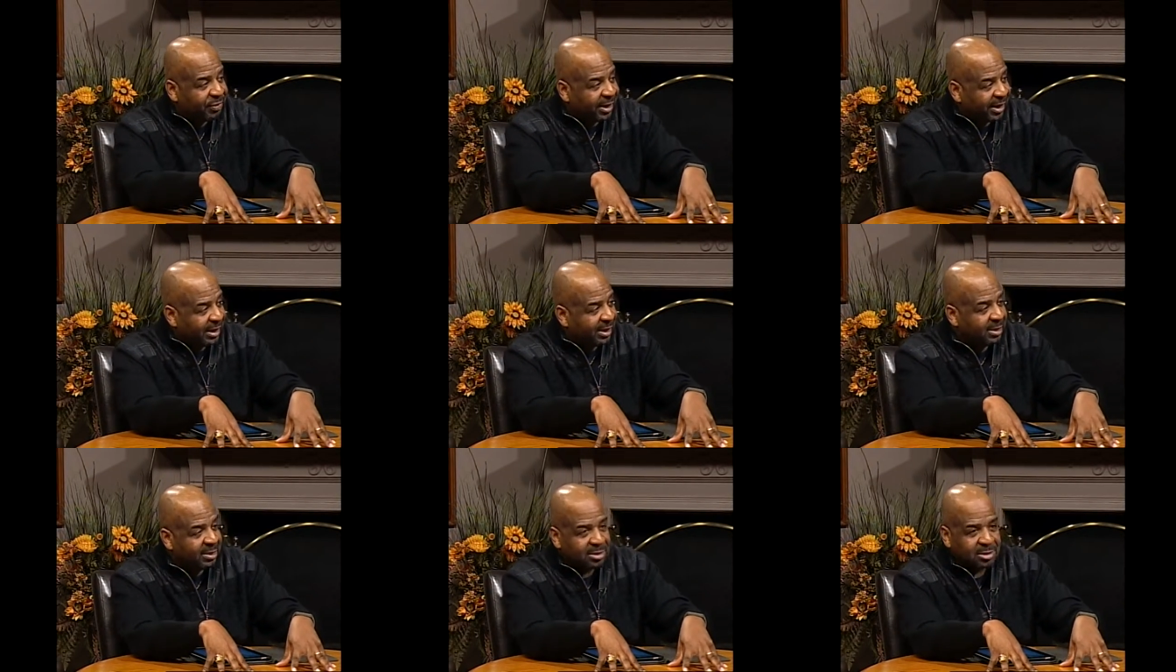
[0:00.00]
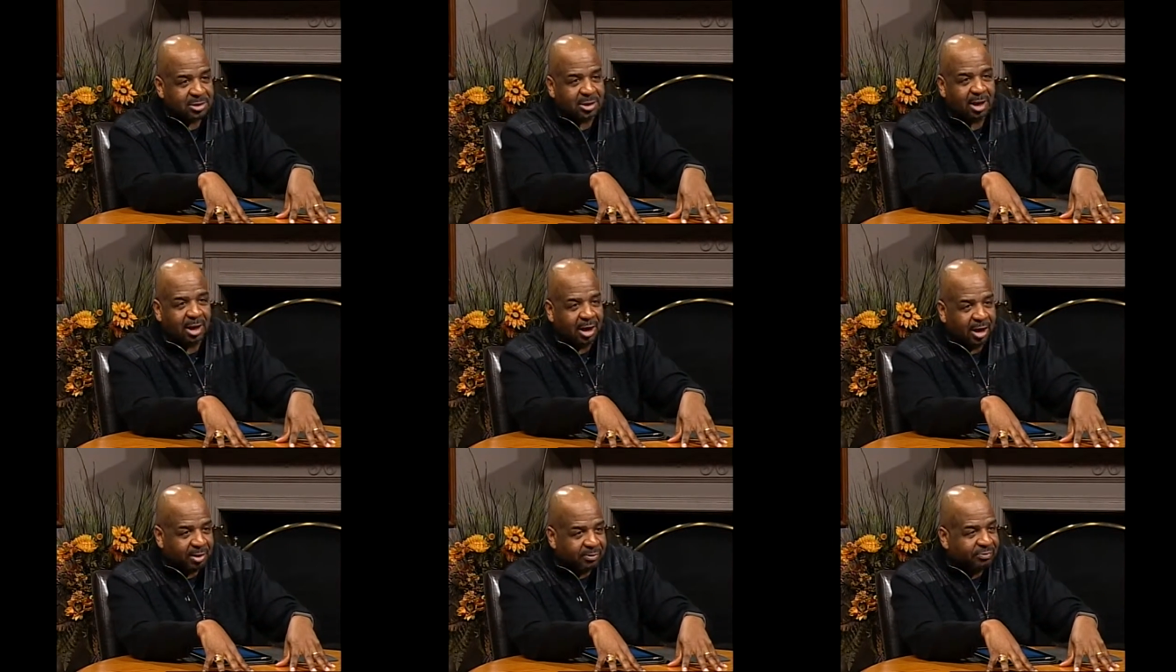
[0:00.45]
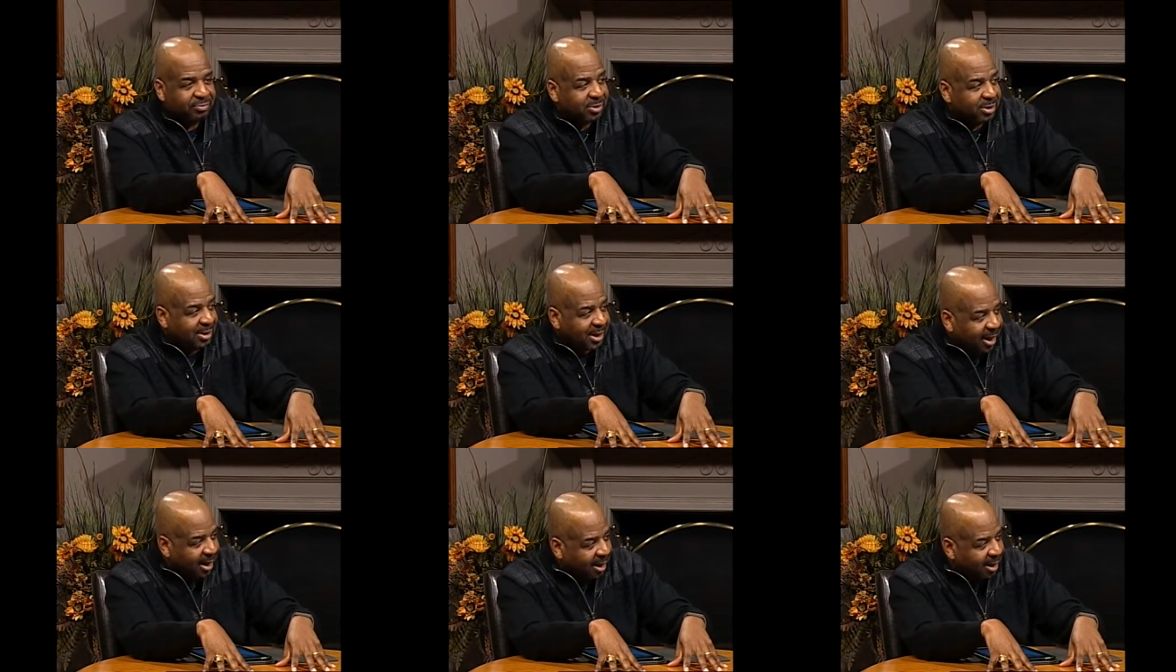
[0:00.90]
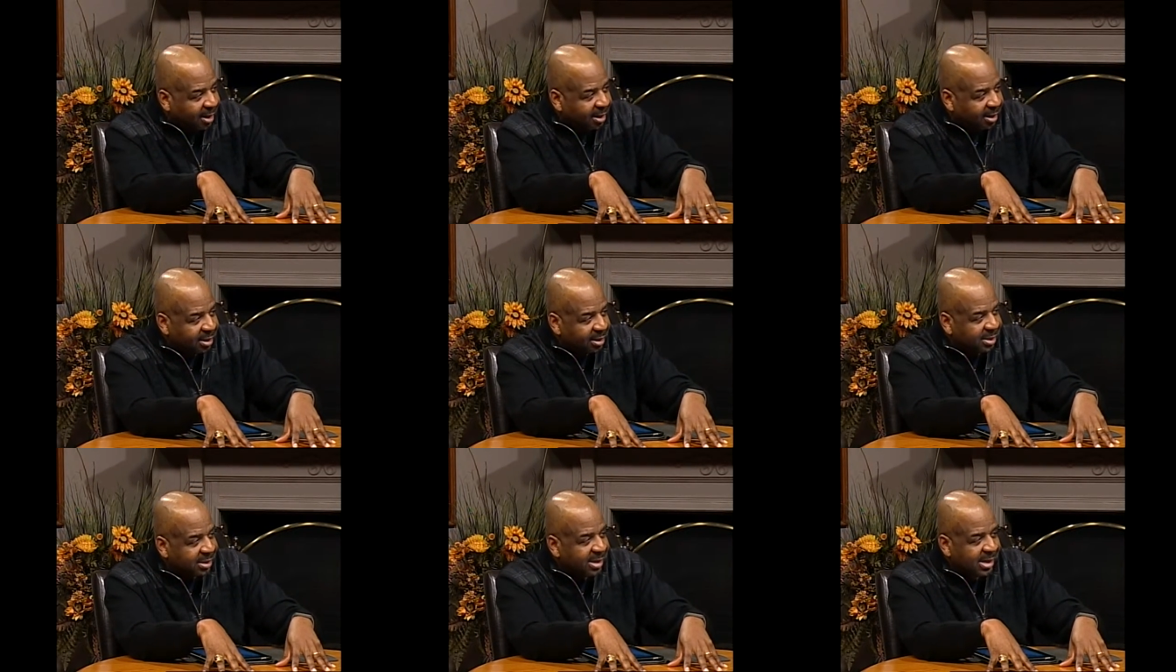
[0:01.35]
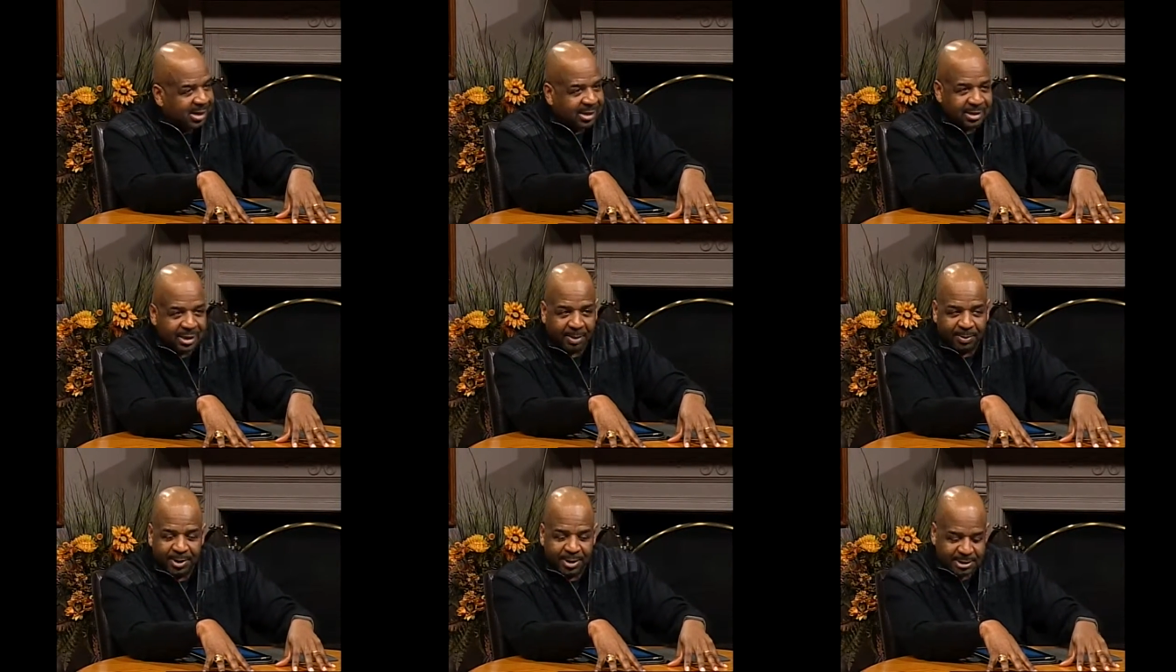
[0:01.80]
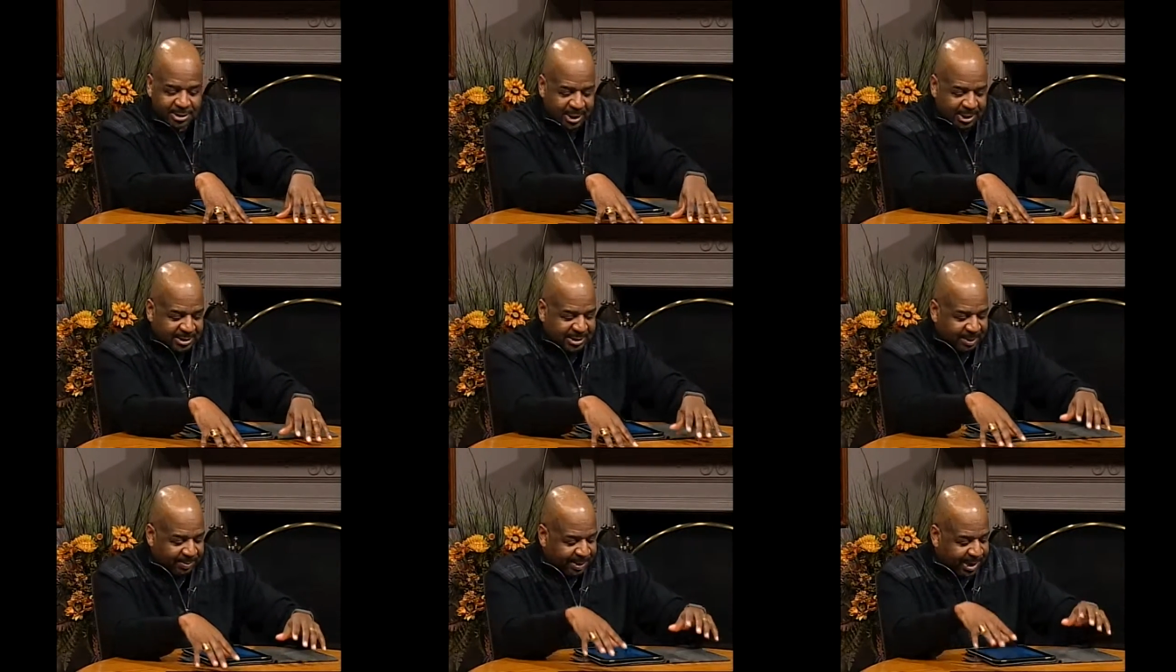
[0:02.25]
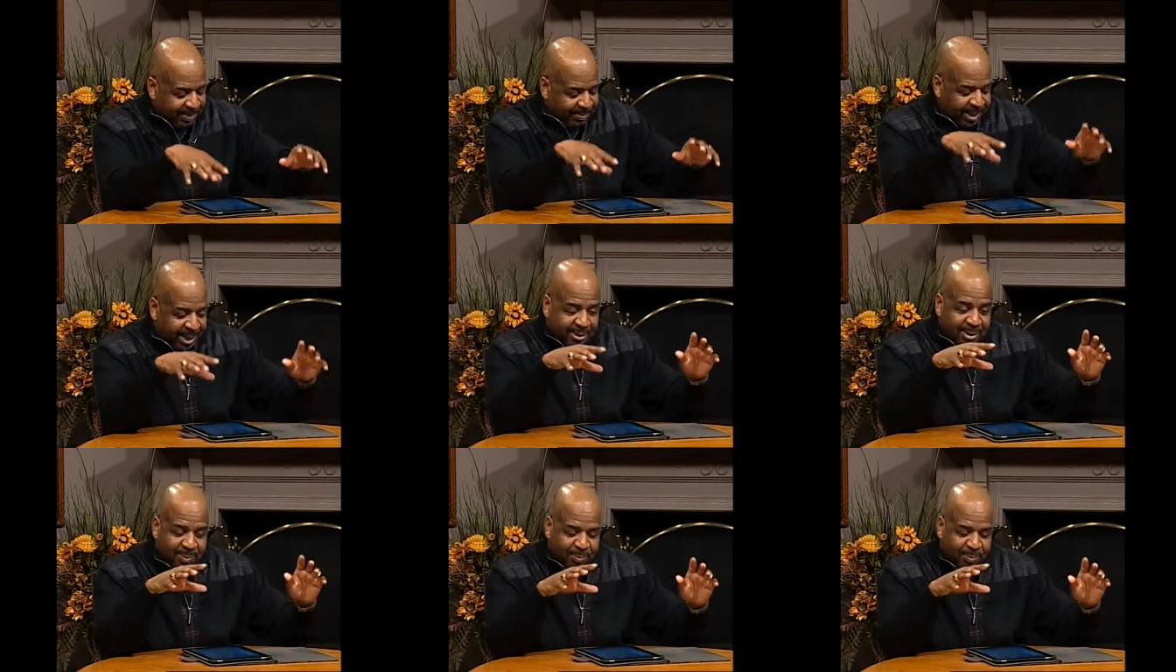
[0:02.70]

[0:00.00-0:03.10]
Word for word: things mm -hmm. of God. Yeah, y'all better say something. about to